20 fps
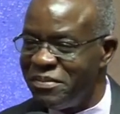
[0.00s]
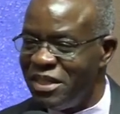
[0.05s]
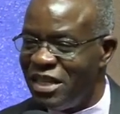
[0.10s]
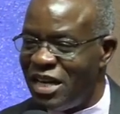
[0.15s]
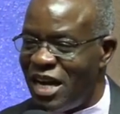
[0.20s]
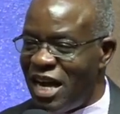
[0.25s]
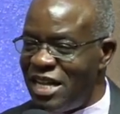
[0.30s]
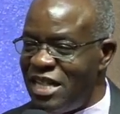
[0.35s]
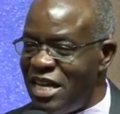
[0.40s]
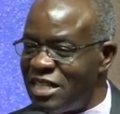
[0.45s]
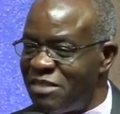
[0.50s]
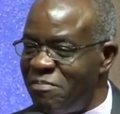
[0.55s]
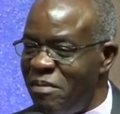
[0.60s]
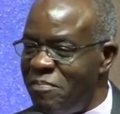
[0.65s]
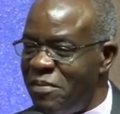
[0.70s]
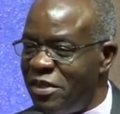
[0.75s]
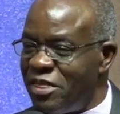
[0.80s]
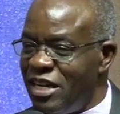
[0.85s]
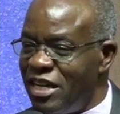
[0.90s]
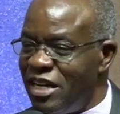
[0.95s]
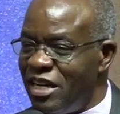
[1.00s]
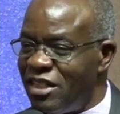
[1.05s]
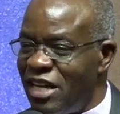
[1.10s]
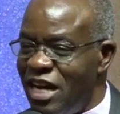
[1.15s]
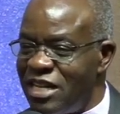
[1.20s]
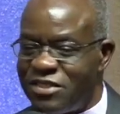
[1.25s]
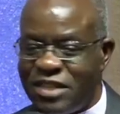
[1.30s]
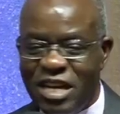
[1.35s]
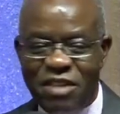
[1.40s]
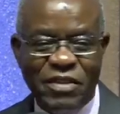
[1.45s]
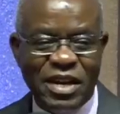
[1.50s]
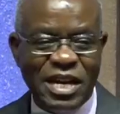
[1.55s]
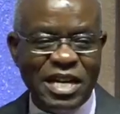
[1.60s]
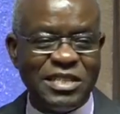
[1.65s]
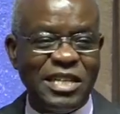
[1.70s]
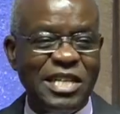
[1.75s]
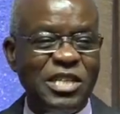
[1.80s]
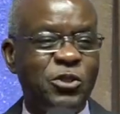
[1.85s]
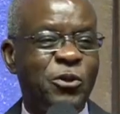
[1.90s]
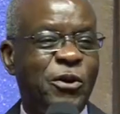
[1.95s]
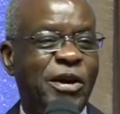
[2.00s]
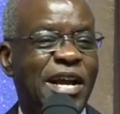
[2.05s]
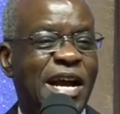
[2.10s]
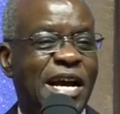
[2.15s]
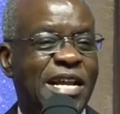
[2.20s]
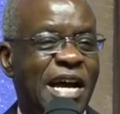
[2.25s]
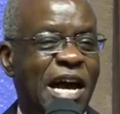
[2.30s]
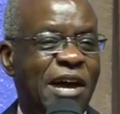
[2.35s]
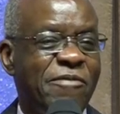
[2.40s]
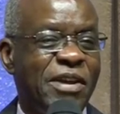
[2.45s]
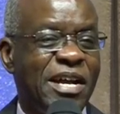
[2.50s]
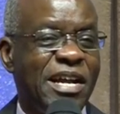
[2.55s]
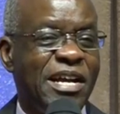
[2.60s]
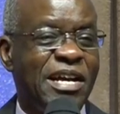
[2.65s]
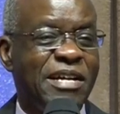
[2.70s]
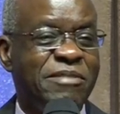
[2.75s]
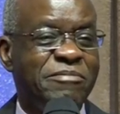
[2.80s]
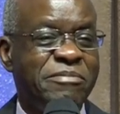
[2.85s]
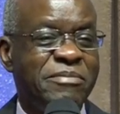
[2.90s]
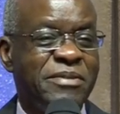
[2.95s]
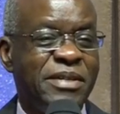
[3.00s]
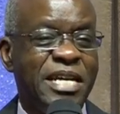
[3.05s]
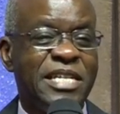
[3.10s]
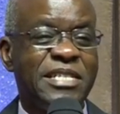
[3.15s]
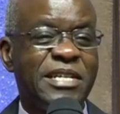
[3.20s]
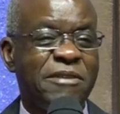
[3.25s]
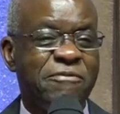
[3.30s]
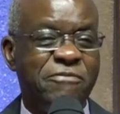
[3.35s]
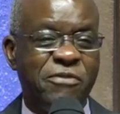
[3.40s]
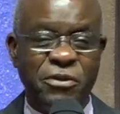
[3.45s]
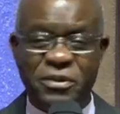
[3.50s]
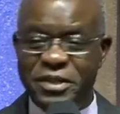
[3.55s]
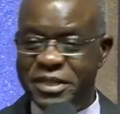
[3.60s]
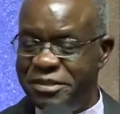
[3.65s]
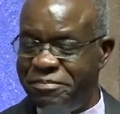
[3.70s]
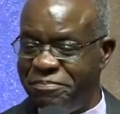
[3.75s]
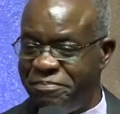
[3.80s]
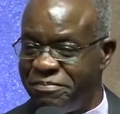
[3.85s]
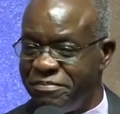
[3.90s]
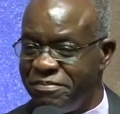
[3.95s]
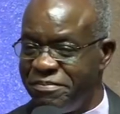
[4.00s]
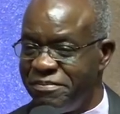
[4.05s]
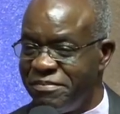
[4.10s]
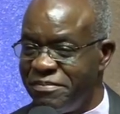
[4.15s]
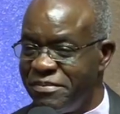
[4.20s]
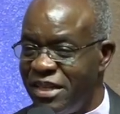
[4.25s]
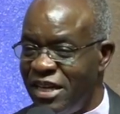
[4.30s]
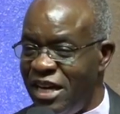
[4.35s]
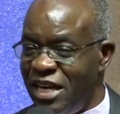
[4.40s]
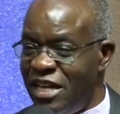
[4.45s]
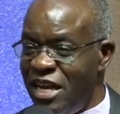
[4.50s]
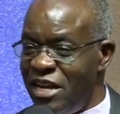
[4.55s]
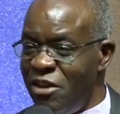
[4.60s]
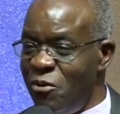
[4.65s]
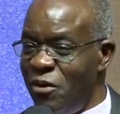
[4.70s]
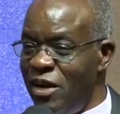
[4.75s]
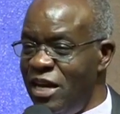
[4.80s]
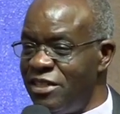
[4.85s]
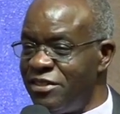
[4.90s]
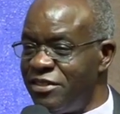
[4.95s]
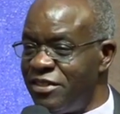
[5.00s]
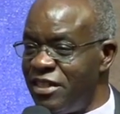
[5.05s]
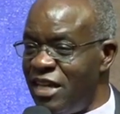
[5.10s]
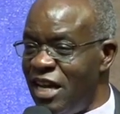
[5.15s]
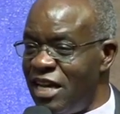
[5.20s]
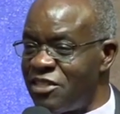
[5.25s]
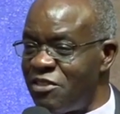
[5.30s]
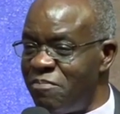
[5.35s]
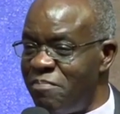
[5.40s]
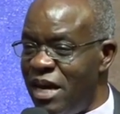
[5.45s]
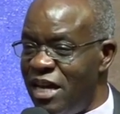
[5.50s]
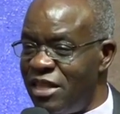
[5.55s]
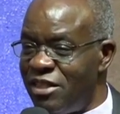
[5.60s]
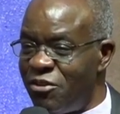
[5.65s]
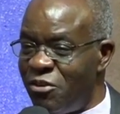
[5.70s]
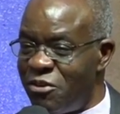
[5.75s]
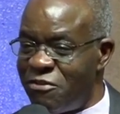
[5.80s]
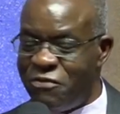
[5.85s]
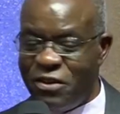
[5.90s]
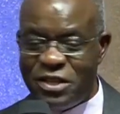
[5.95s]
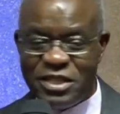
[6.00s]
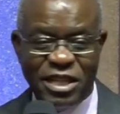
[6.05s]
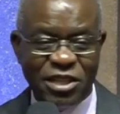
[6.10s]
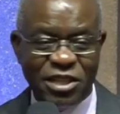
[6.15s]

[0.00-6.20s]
Others may be thinking Thanksgiving is enjoying and having eating food. In the US, last month, on 14th